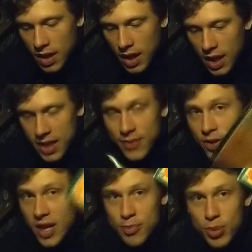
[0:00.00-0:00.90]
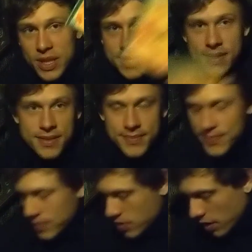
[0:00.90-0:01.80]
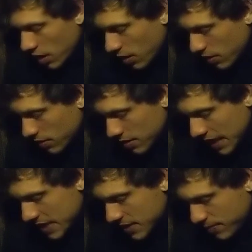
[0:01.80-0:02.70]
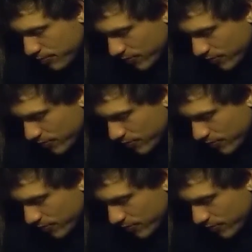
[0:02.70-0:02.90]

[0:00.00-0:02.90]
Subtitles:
The Frog Prince. So that's